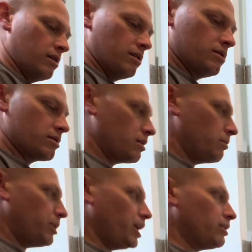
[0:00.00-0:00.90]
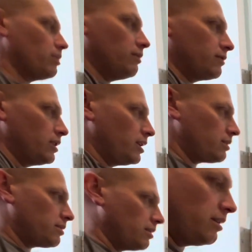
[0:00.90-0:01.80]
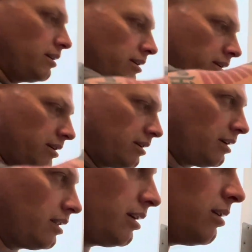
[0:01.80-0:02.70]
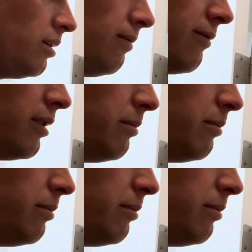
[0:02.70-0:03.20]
Just gonna paint over this and then hope for the